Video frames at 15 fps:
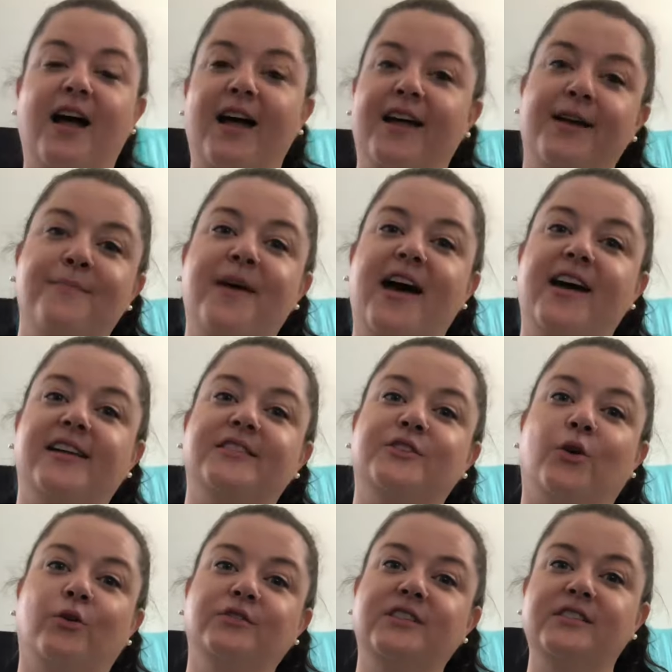I am at
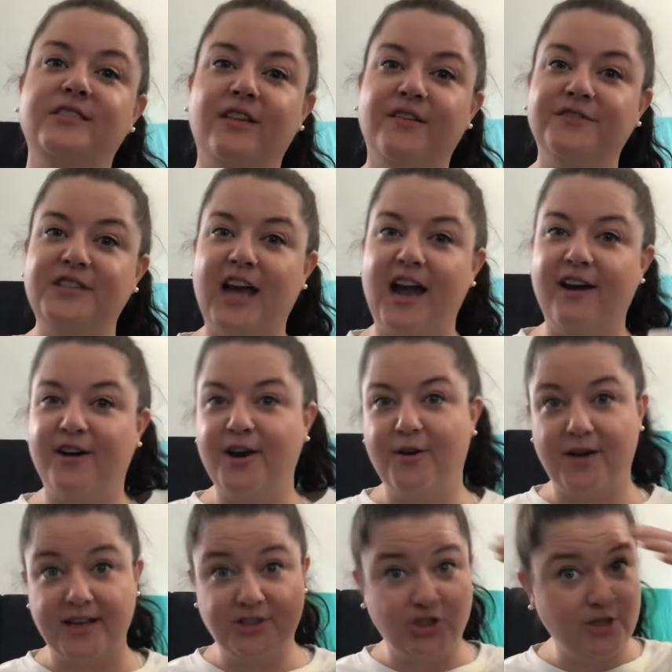
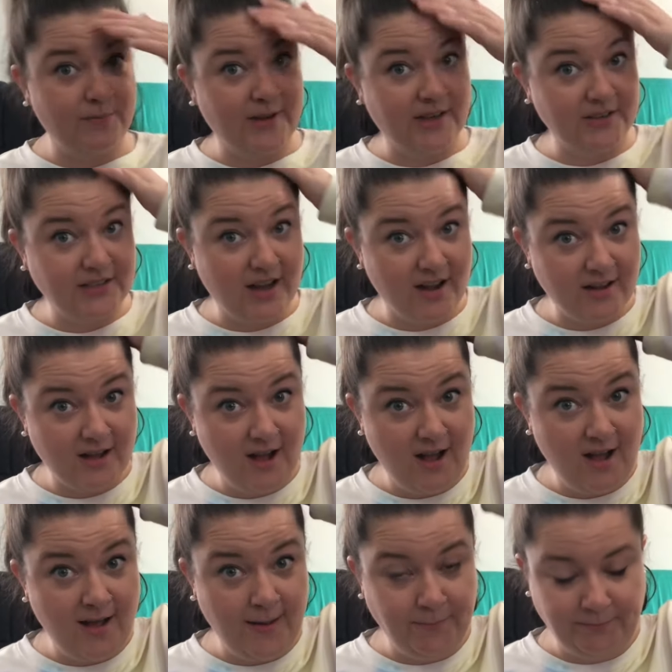toldaslovetarot at
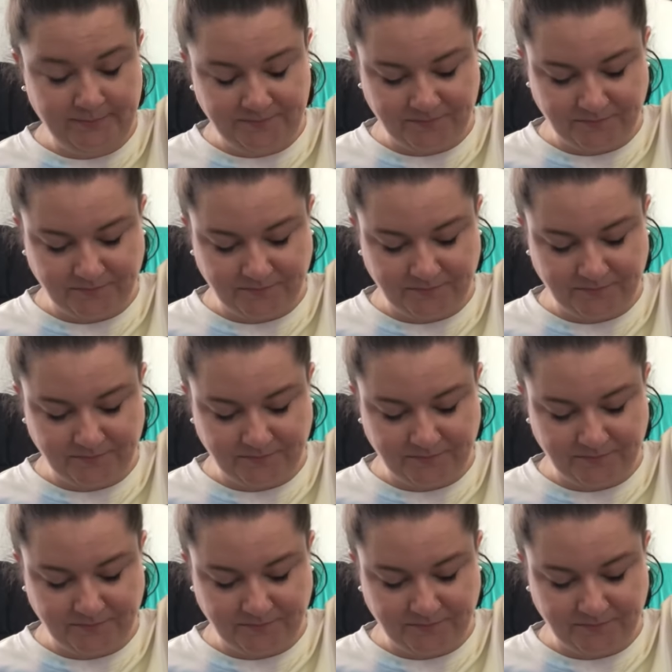gmail.com.